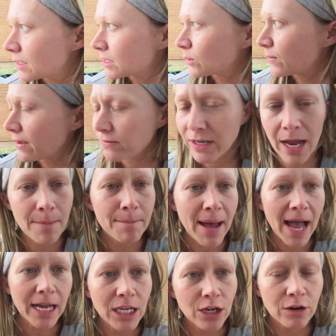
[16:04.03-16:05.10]
so we have to come
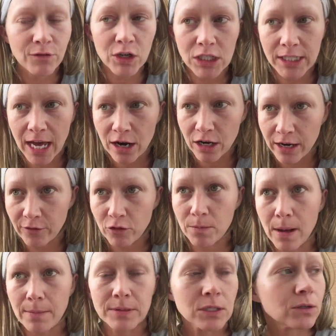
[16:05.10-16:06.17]
back here for Saturday for
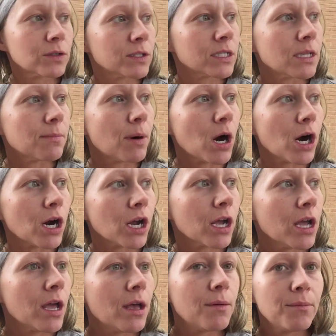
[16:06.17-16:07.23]
Popsicles in the Park,
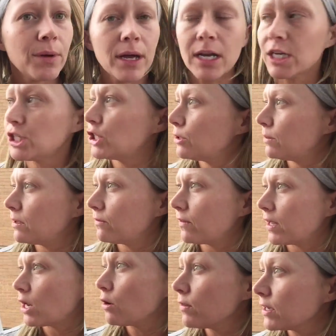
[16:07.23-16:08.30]
but it should be
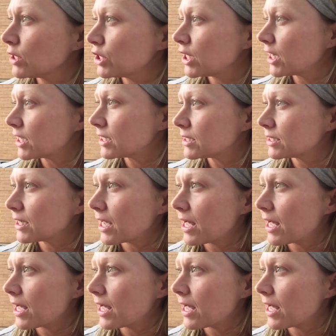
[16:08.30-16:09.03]
fun. Oh, there she is.